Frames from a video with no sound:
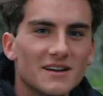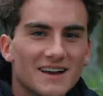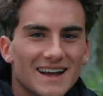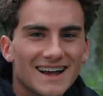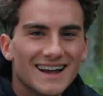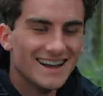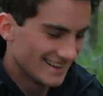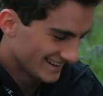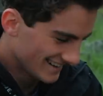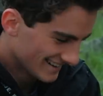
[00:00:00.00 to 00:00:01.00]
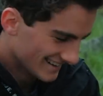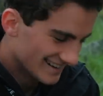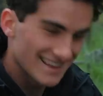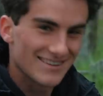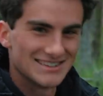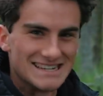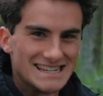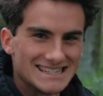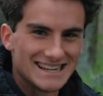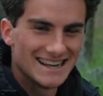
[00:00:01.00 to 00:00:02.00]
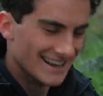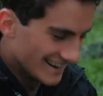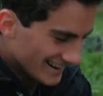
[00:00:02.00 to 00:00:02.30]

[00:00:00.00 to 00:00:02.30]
That was easy. So